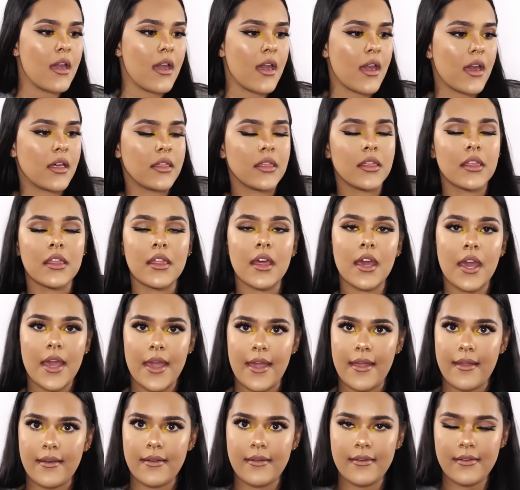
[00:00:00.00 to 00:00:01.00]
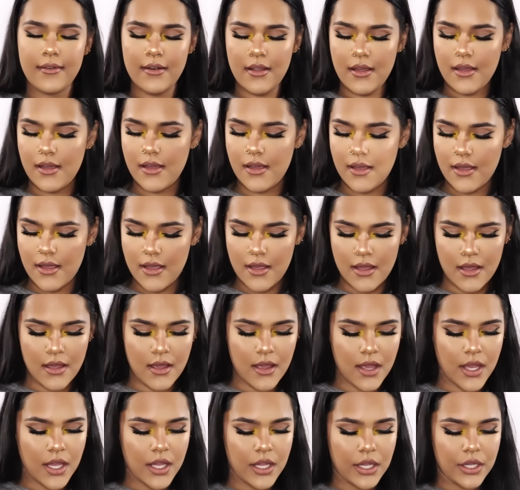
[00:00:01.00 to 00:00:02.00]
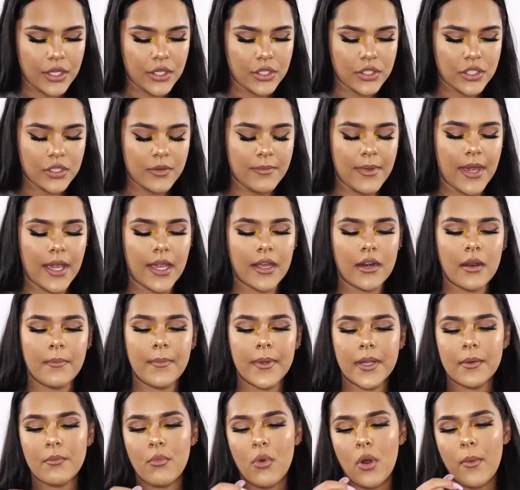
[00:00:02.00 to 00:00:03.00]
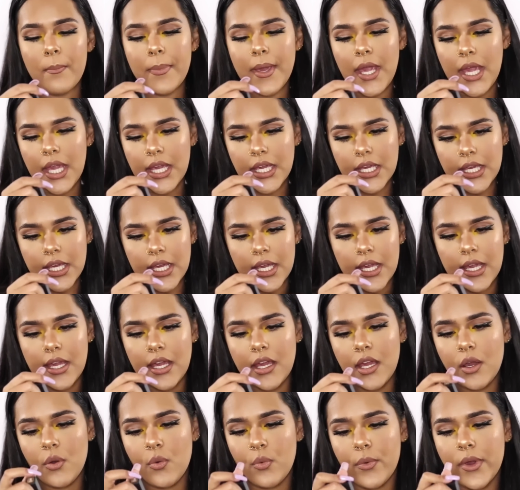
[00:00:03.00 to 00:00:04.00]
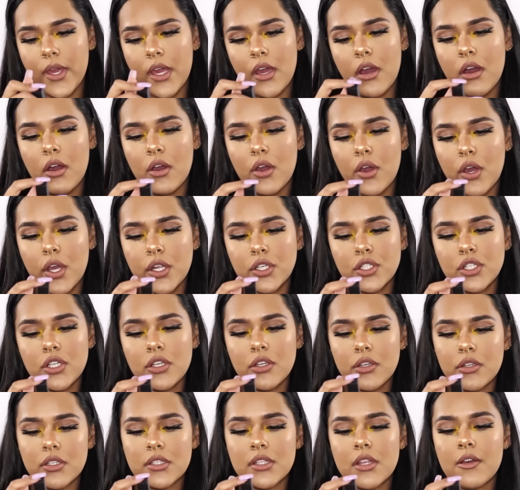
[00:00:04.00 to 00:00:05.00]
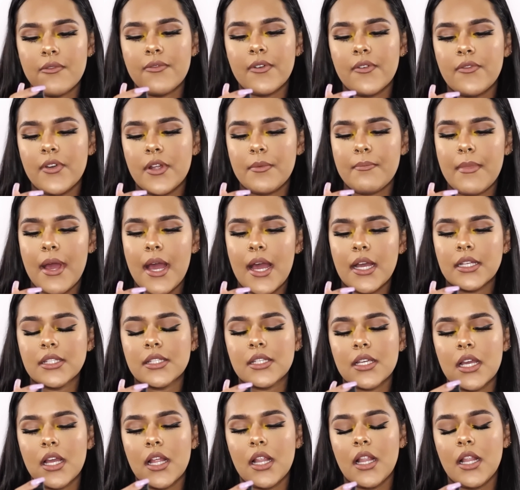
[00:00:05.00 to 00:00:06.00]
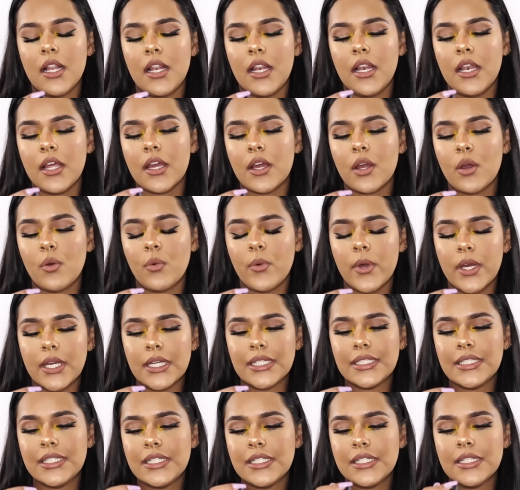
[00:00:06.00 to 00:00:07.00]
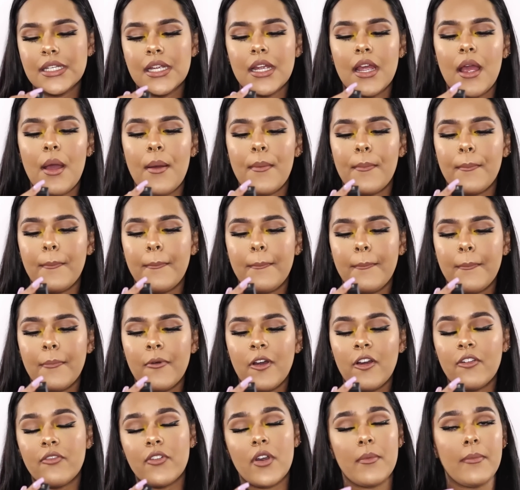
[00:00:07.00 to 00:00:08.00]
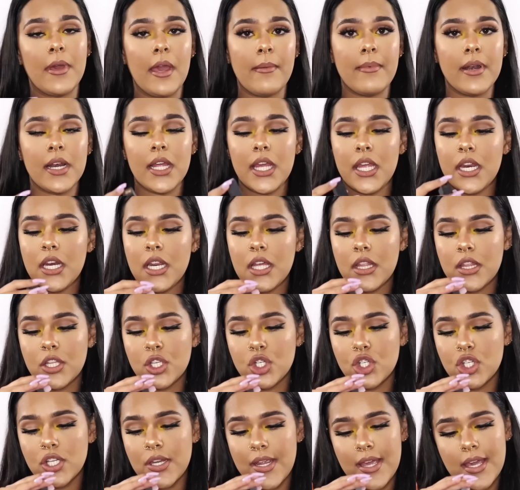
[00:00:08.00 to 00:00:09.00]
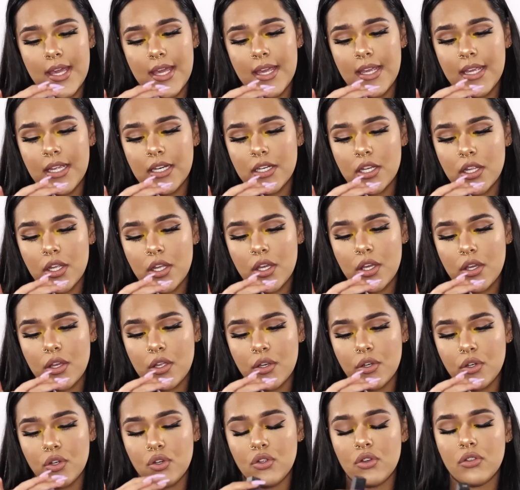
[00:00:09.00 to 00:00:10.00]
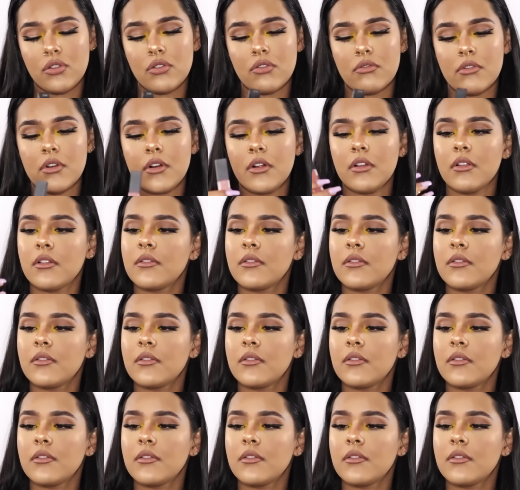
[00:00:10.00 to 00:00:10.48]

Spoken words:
And then, to make it a bit more pinky, we are going to use the Vivid Matte Liquid from Beverly in the shade Nude-lips.